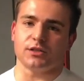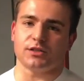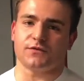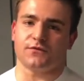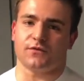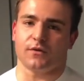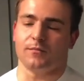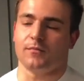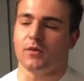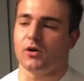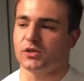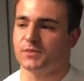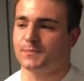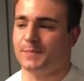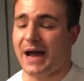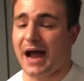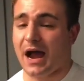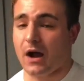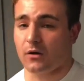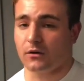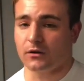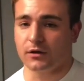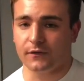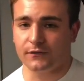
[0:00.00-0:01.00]
for most
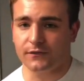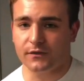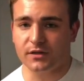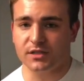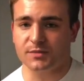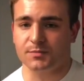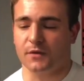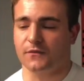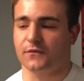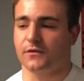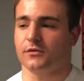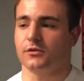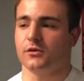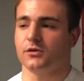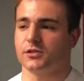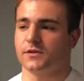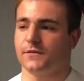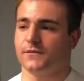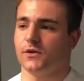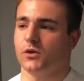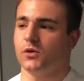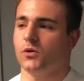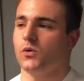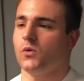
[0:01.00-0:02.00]
powerlifters, but for those of
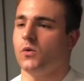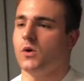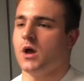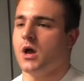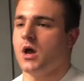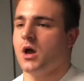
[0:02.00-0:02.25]
you